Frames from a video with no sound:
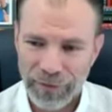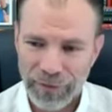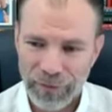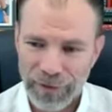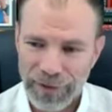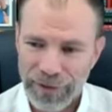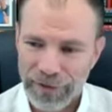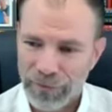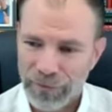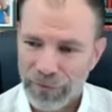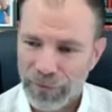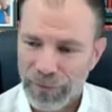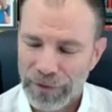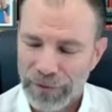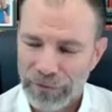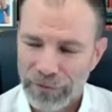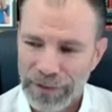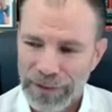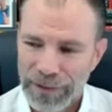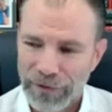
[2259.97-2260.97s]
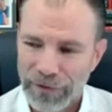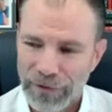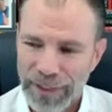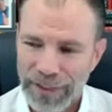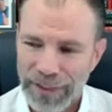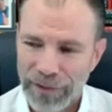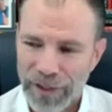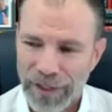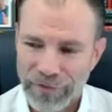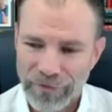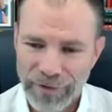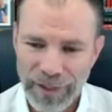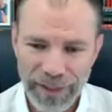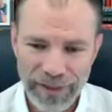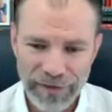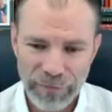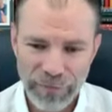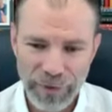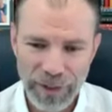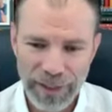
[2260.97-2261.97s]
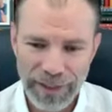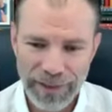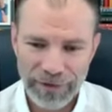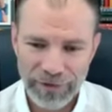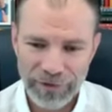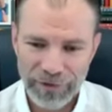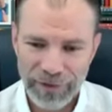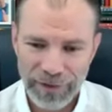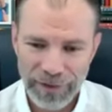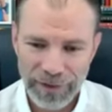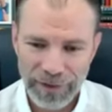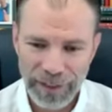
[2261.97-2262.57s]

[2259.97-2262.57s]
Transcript: one really great life hack of mine is